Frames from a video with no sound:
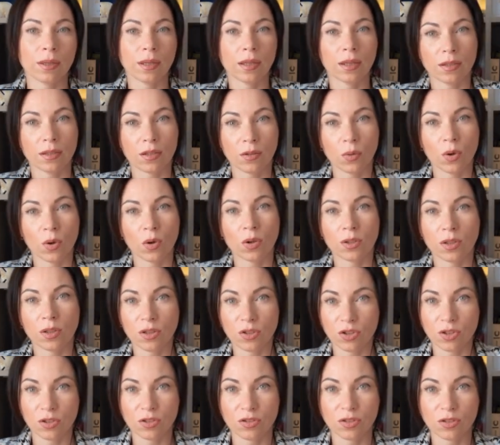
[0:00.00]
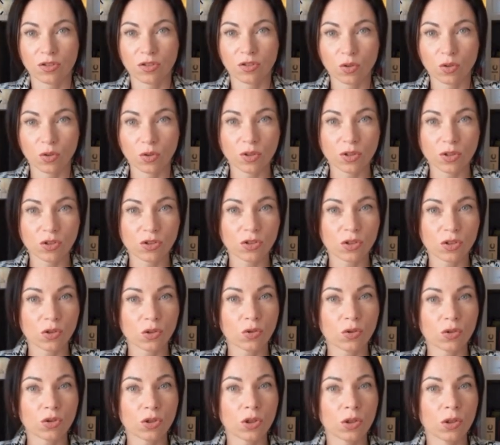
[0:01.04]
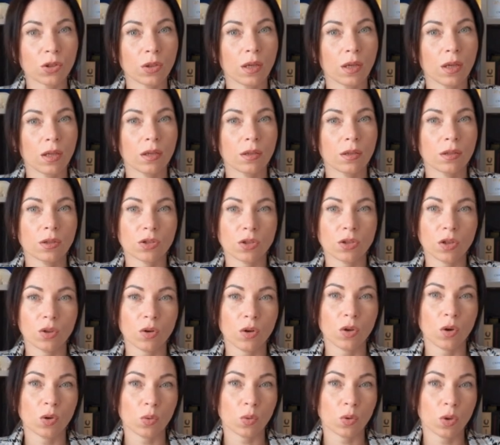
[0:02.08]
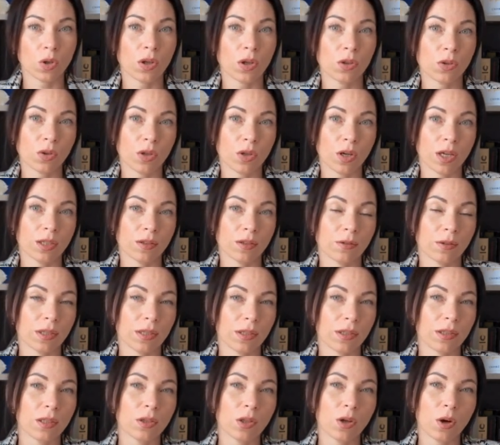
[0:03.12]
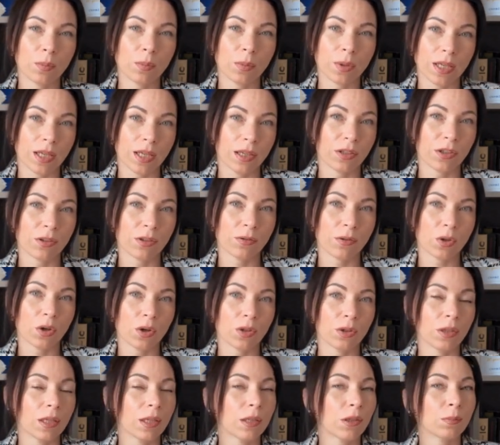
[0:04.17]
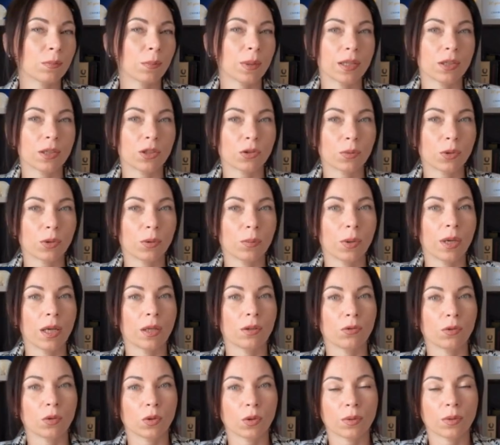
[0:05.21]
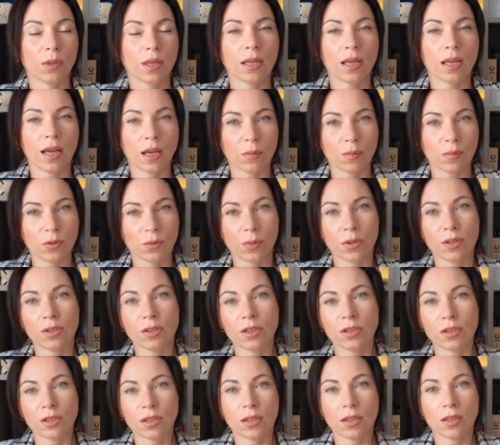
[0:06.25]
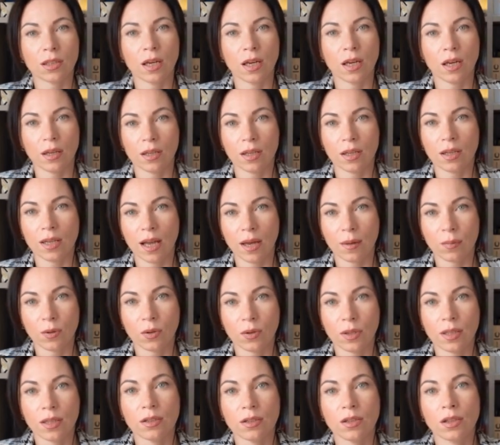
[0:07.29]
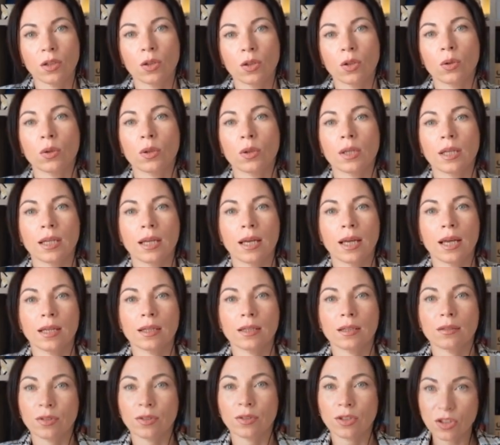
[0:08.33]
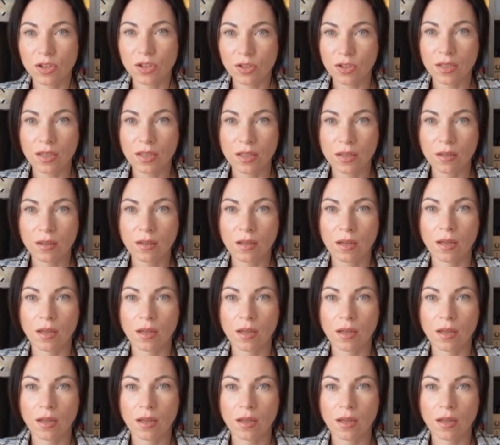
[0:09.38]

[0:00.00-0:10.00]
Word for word: It's more than just a storage solution. Zoho WorkDrive is a comprehensive content management platform that helps businesses collaborate securely and efficiently.